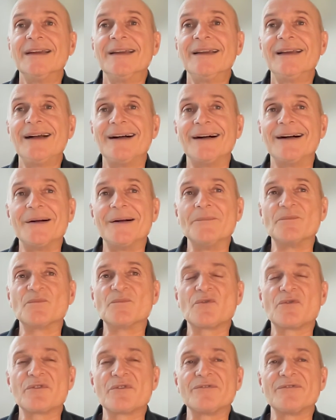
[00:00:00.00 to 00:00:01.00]

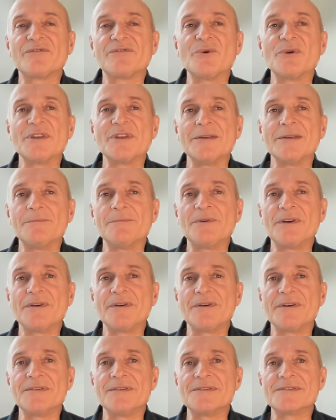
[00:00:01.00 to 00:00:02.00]
for a 4-year
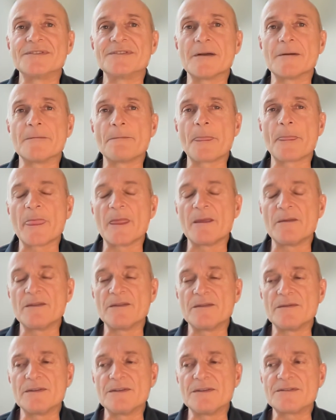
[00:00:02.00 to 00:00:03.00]
period. So
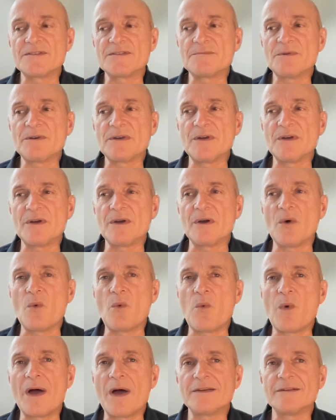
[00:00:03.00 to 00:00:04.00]
this has been a
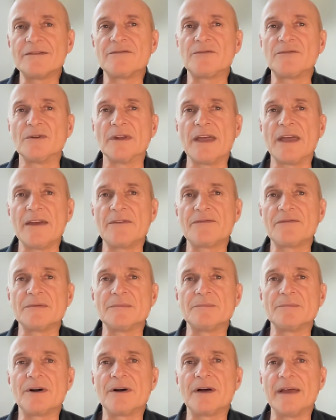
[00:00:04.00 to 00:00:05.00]
wonderful effort
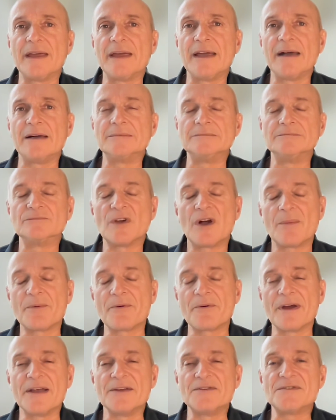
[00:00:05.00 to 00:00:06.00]
by our
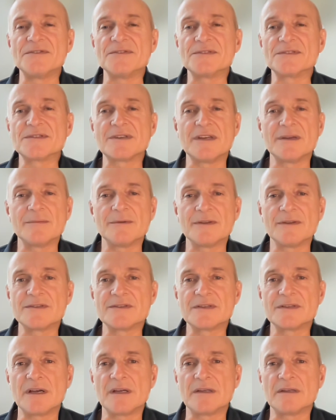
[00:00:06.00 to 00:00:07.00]
operations team on
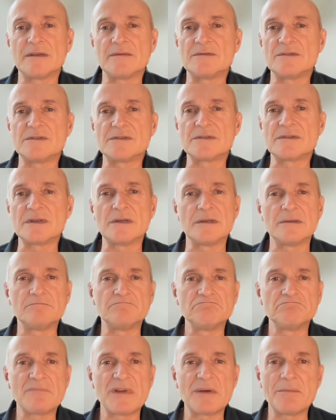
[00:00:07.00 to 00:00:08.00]
site. They've just done
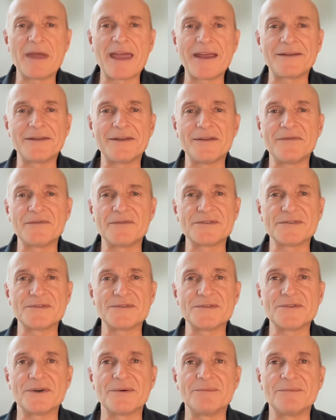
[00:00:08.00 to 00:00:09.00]
a magnificent
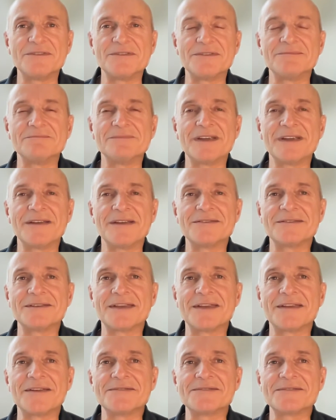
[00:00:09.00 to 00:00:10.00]
job to
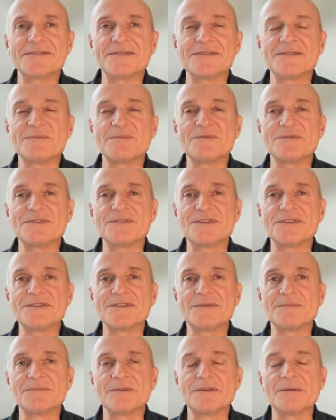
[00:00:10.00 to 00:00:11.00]
get us to this
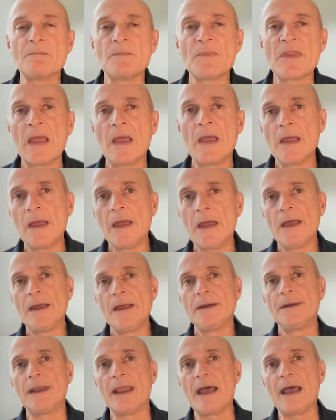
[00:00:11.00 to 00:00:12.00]
position. But
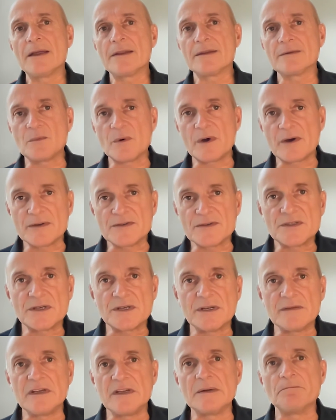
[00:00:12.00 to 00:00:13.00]
now that we're
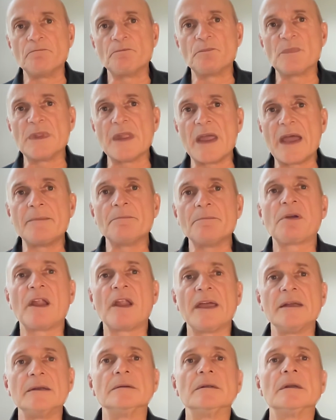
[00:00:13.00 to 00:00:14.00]
achieving
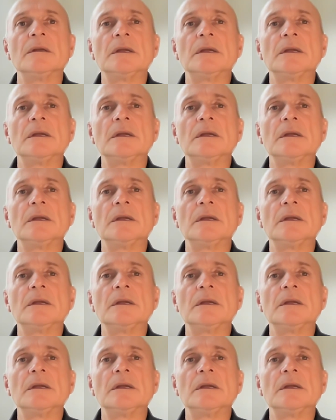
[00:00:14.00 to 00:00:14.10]
nameplate